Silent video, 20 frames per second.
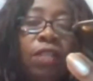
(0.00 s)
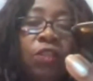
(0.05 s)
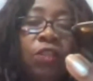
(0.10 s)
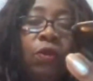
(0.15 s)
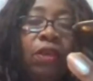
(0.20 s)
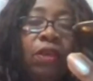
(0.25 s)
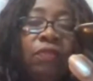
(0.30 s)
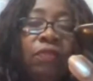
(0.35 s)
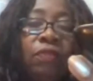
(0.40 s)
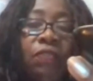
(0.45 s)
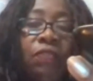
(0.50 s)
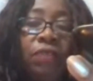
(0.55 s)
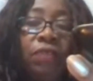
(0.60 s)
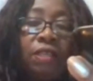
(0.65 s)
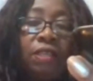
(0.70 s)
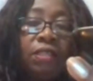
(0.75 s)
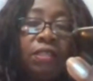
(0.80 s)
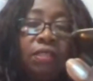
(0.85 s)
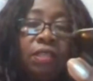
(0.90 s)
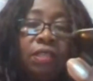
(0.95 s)
that you have given
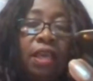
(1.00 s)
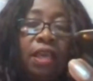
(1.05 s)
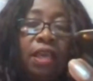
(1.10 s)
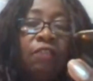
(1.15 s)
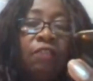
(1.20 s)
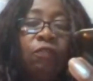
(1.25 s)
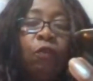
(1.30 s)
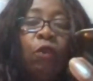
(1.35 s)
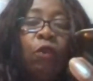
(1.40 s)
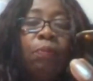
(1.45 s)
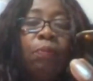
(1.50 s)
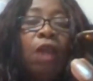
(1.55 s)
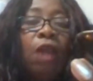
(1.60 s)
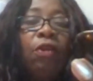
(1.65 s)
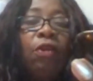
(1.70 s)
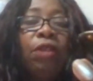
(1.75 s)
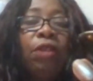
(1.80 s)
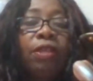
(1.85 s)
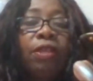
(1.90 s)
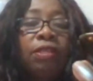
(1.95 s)
us, and for
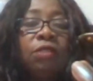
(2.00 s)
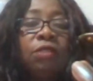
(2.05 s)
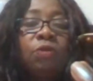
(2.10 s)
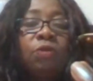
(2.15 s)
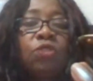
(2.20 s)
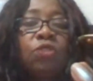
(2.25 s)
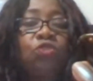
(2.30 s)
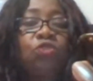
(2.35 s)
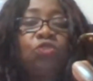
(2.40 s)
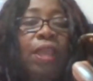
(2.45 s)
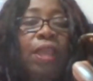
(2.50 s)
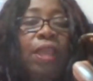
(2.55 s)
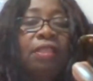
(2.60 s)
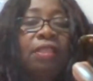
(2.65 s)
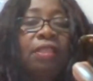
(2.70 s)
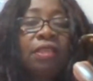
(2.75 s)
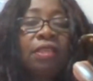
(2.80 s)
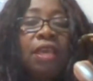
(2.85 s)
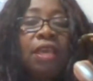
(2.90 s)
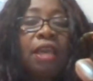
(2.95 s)
empowering us with
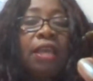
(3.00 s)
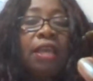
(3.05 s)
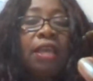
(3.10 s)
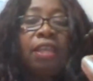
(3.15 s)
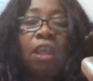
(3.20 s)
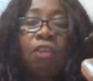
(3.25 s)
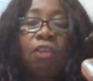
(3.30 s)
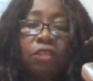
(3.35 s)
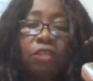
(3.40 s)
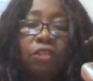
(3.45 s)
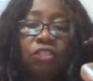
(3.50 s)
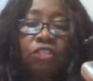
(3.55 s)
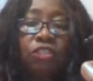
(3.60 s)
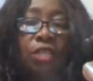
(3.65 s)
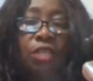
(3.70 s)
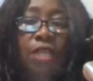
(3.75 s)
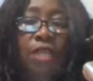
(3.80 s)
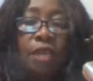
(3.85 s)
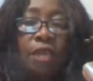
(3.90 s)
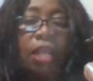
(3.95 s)
strength and
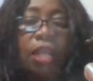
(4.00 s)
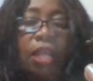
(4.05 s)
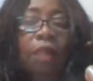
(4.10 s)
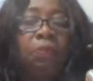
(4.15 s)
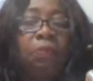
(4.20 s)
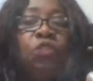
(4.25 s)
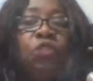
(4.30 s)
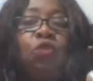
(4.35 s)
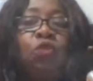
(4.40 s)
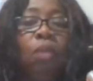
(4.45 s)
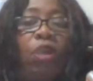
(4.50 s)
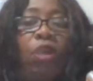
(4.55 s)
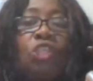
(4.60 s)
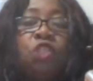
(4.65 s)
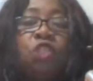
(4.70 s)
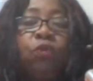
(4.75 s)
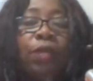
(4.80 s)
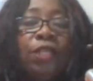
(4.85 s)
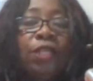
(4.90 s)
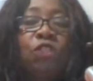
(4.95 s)
courage, and helping to
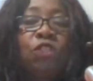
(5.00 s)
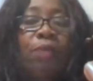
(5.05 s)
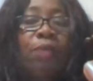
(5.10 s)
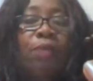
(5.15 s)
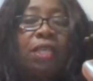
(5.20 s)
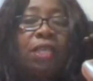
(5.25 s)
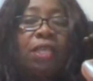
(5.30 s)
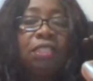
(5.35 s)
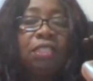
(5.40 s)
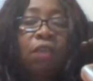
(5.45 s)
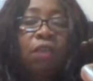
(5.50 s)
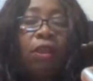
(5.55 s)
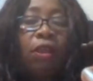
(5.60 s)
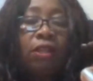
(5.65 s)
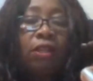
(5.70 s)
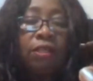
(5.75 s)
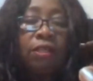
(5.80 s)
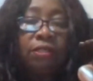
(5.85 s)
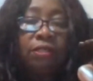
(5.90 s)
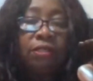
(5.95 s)
wash away domestic
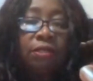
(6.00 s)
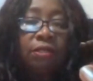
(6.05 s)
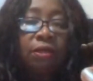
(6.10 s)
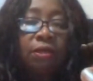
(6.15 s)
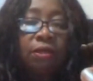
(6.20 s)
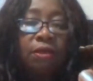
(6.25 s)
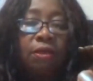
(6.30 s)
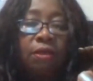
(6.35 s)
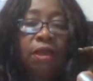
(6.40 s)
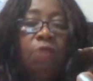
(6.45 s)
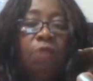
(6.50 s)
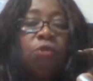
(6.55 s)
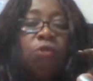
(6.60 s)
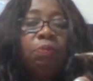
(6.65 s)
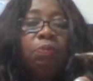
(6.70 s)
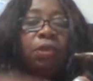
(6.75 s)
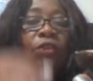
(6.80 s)
violence. And we